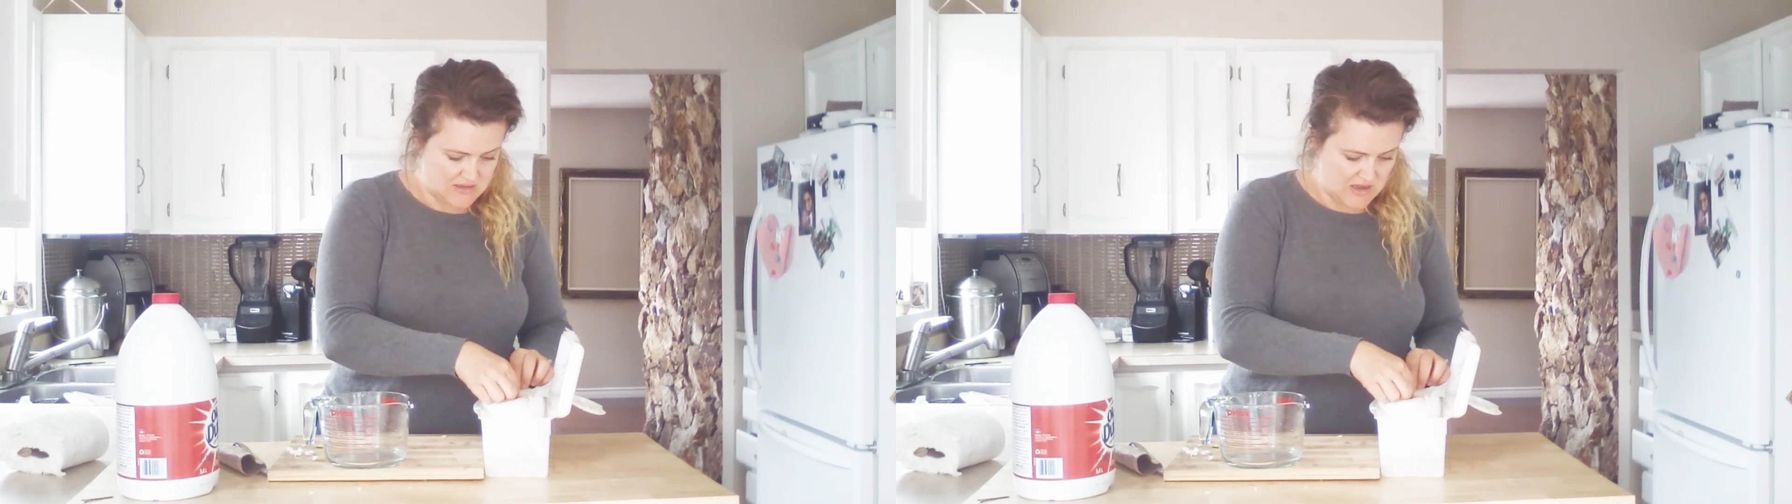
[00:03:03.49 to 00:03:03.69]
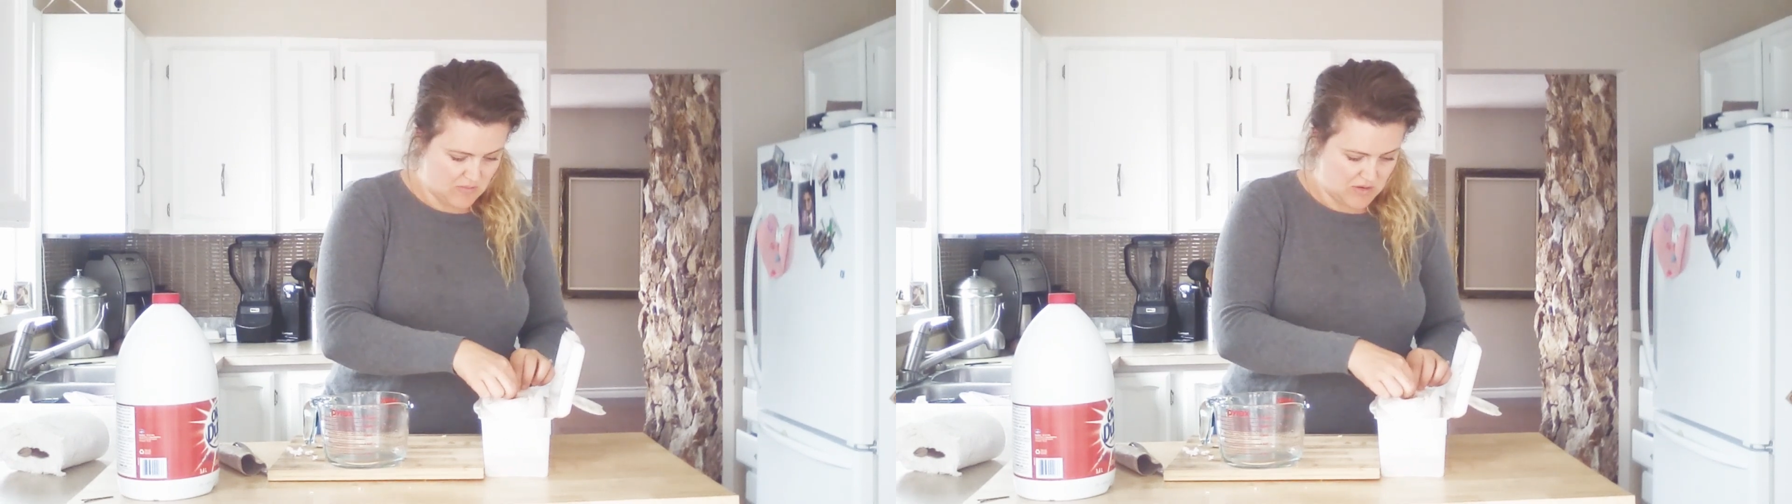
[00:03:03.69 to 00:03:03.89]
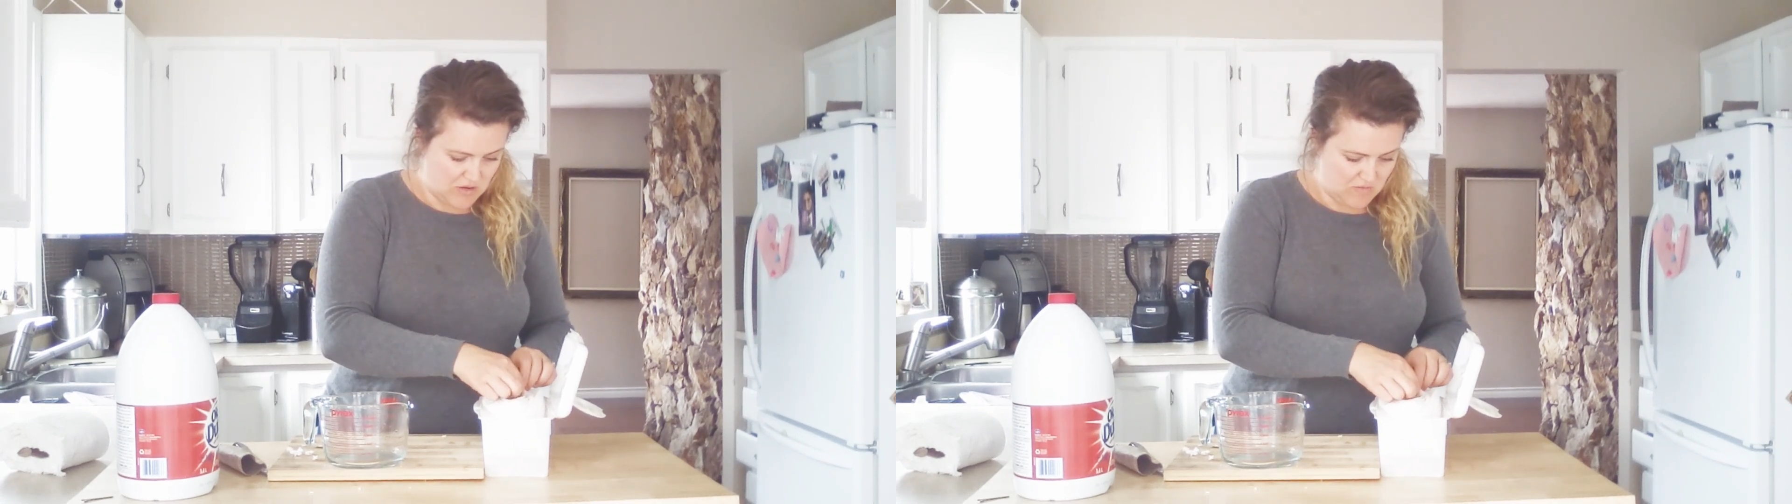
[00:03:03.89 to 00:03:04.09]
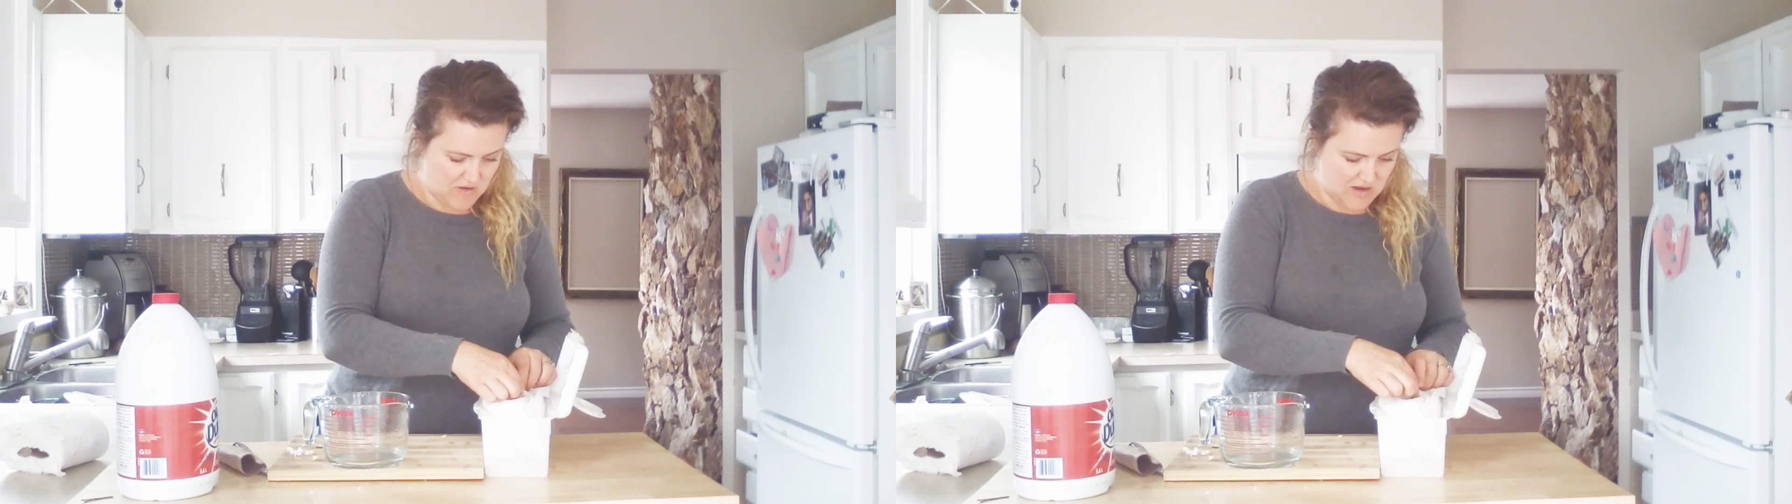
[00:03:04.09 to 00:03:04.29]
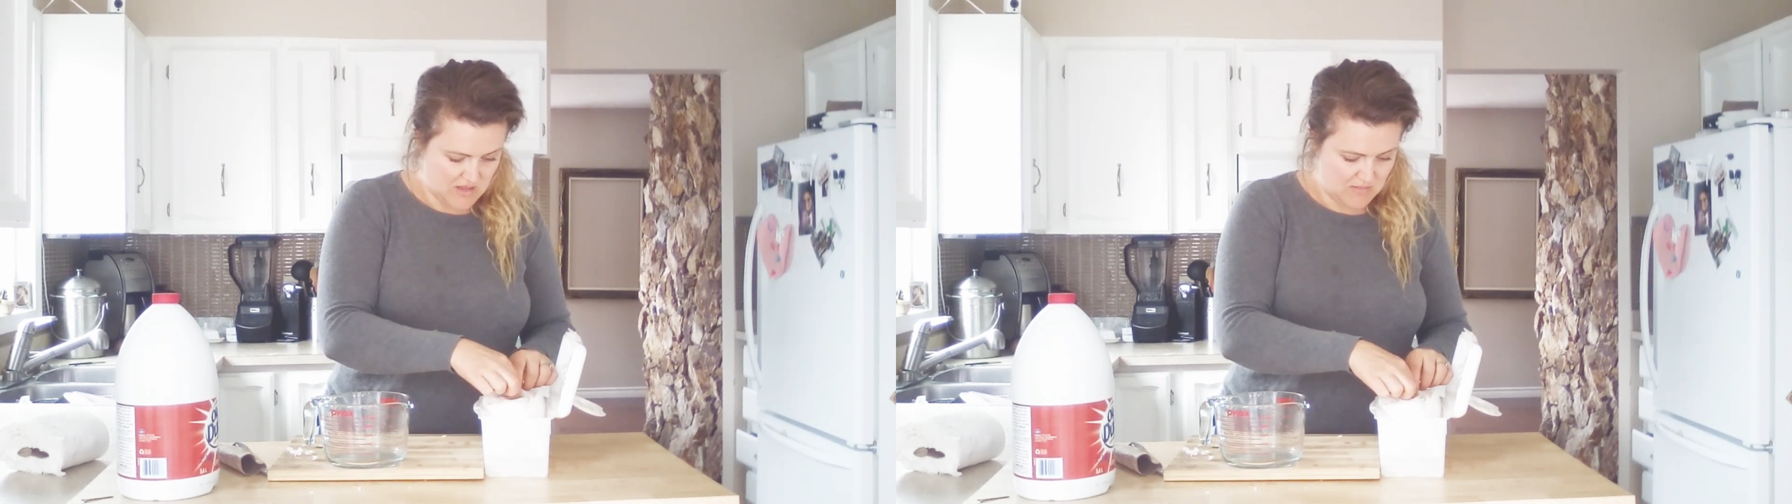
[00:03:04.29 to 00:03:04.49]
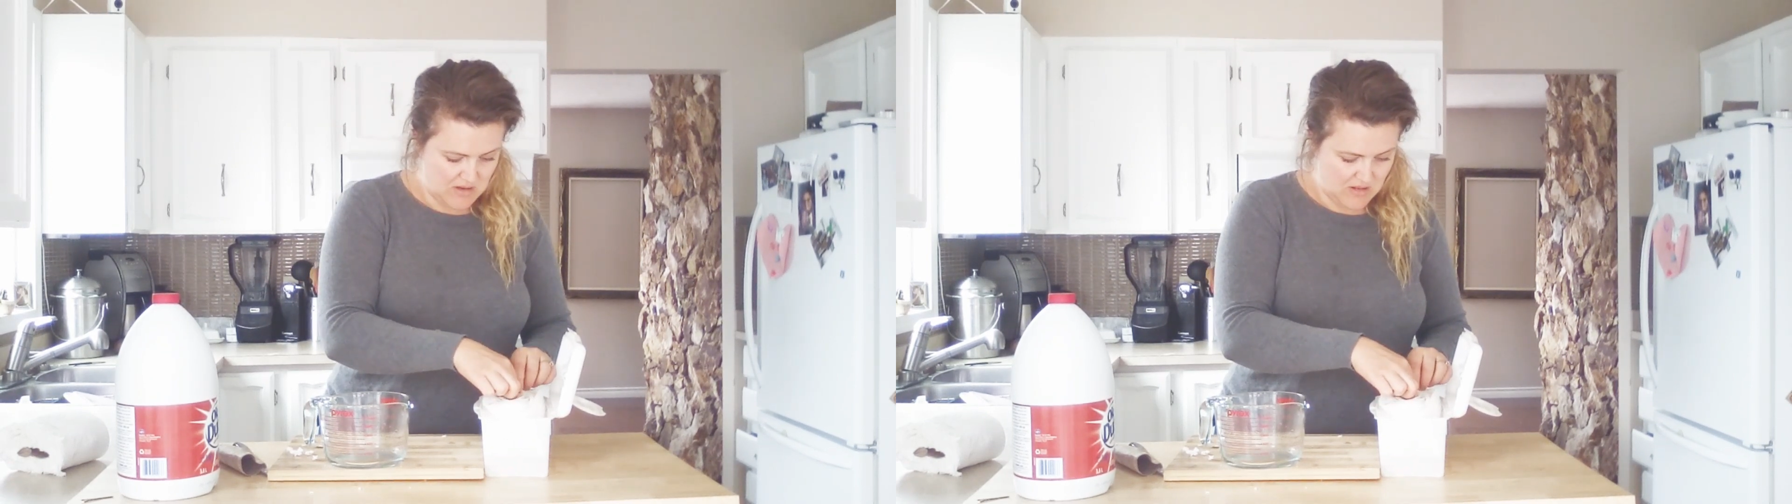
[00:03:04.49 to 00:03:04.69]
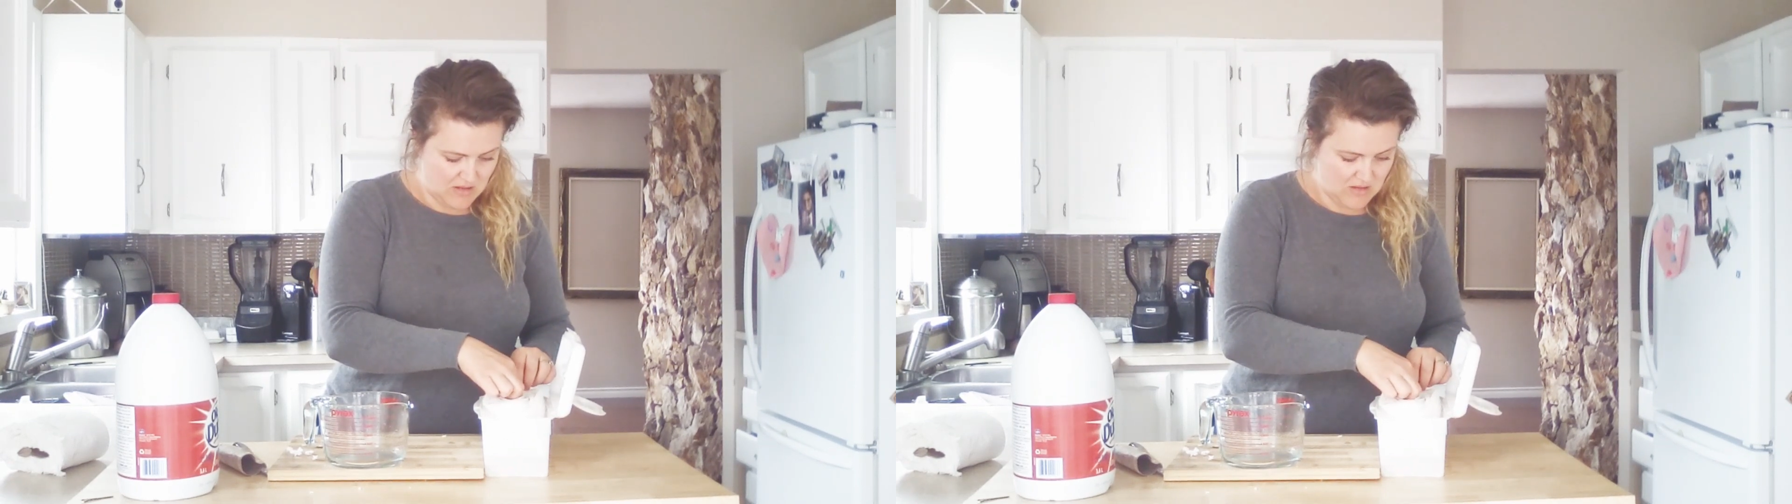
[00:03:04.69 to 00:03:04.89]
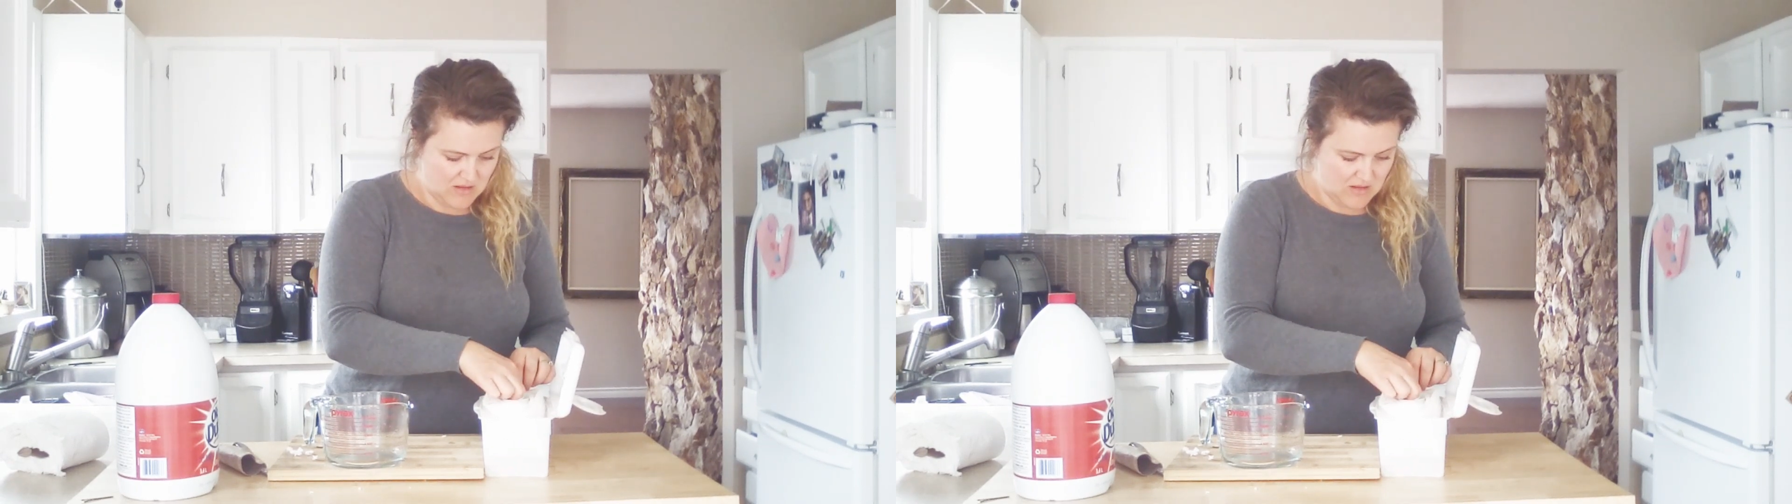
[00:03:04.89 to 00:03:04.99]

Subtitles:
that when you find the middle,